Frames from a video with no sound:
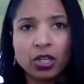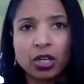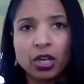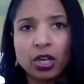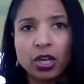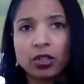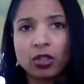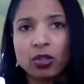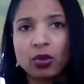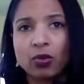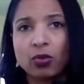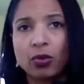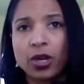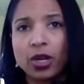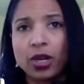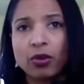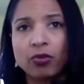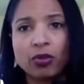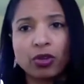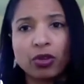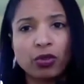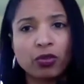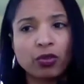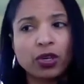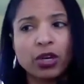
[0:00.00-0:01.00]
along the way
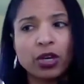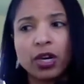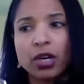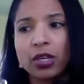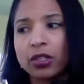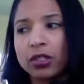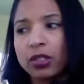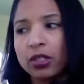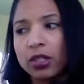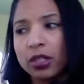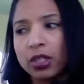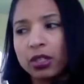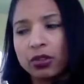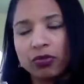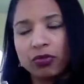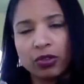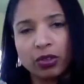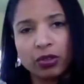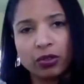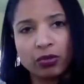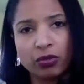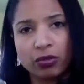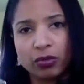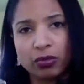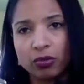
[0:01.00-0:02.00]
with regards to
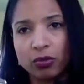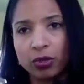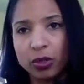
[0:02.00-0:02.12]
different